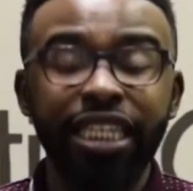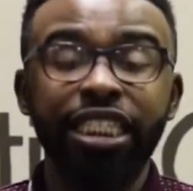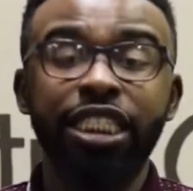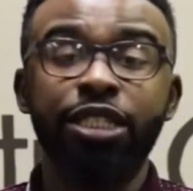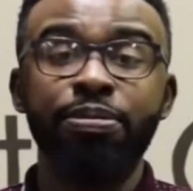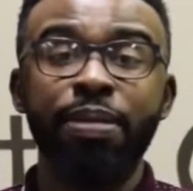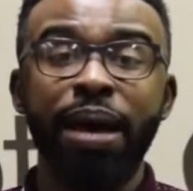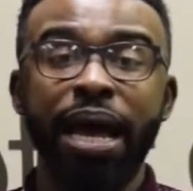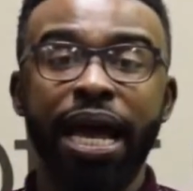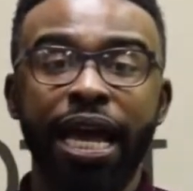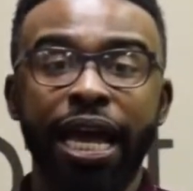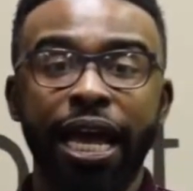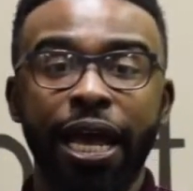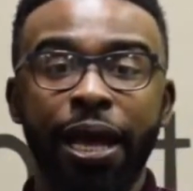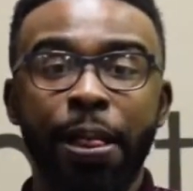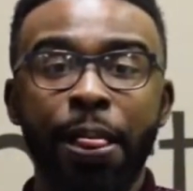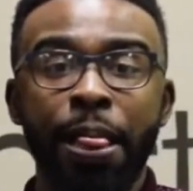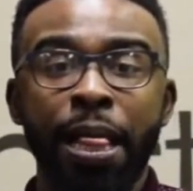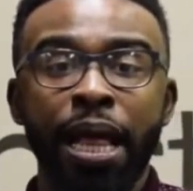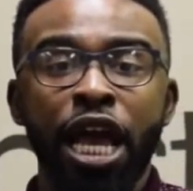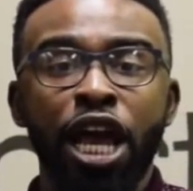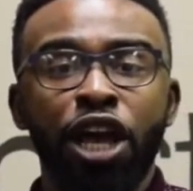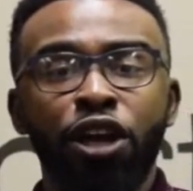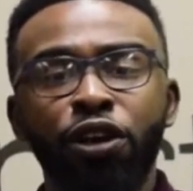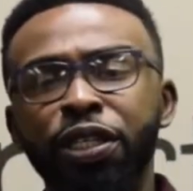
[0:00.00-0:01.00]
this
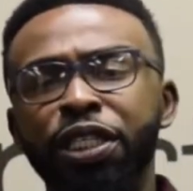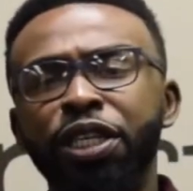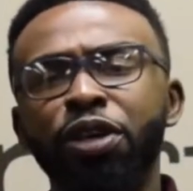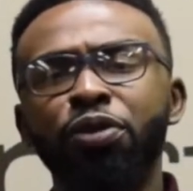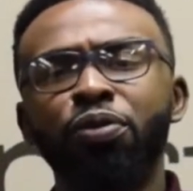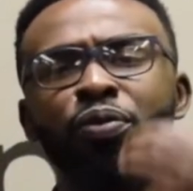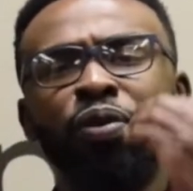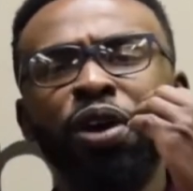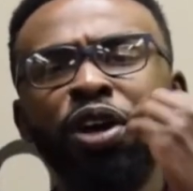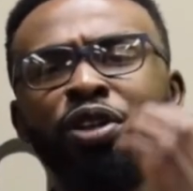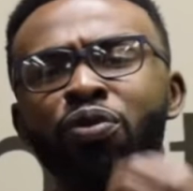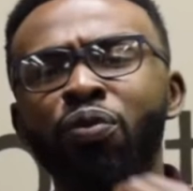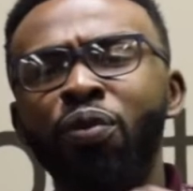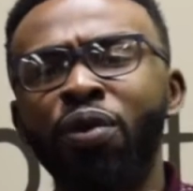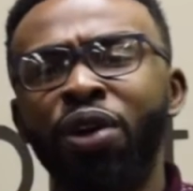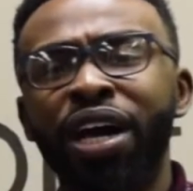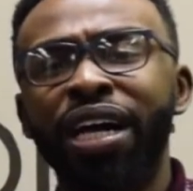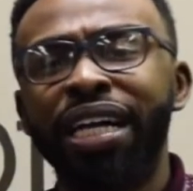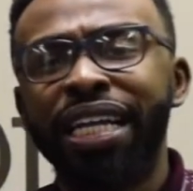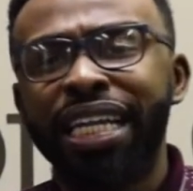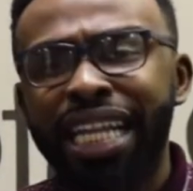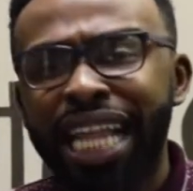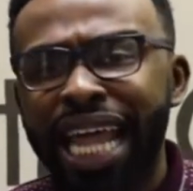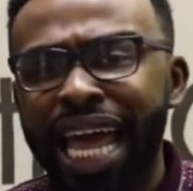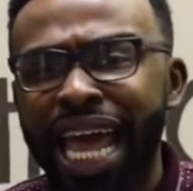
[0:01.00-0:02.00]
man. You see, when
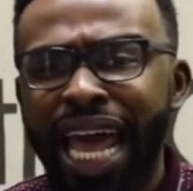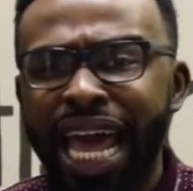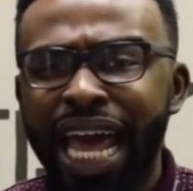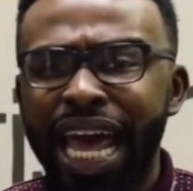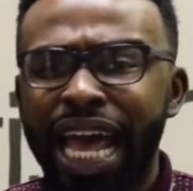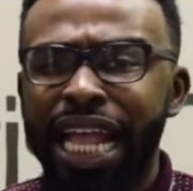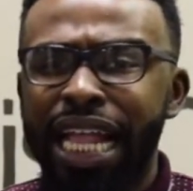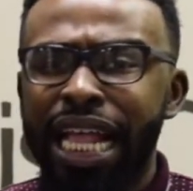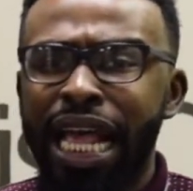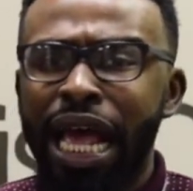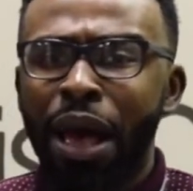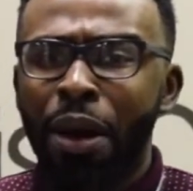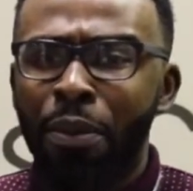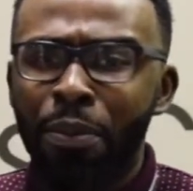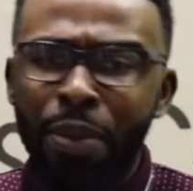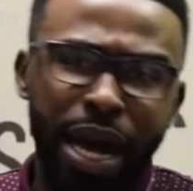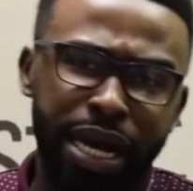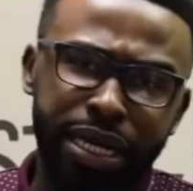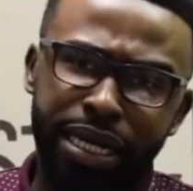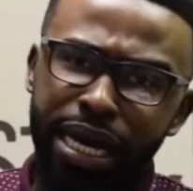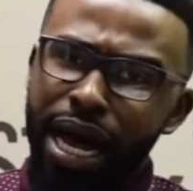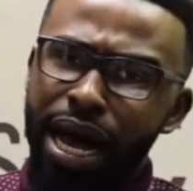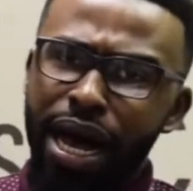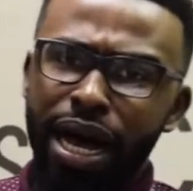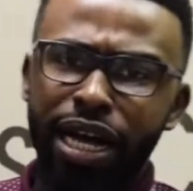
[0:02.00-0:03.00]
we are led
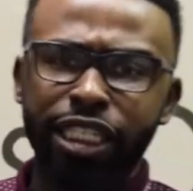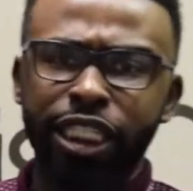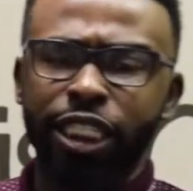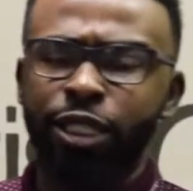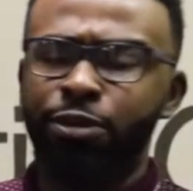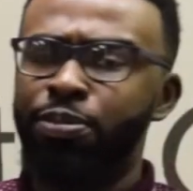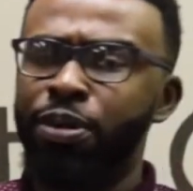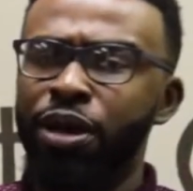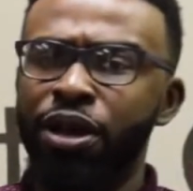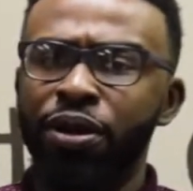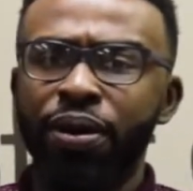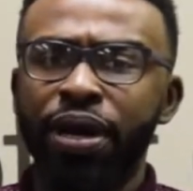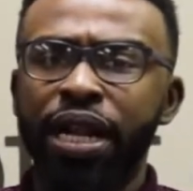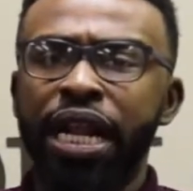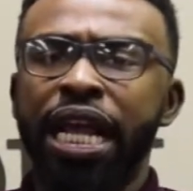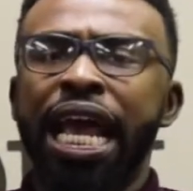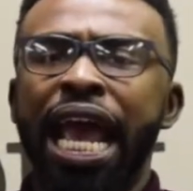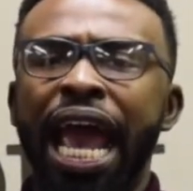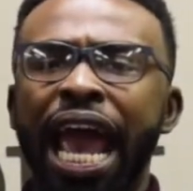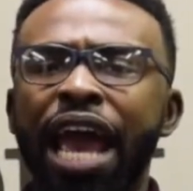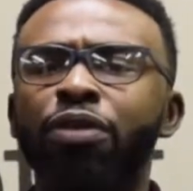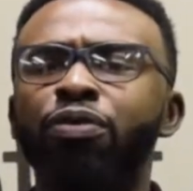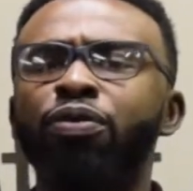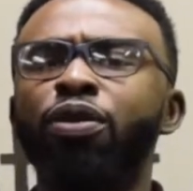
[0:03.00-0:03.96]
by God's Spirit.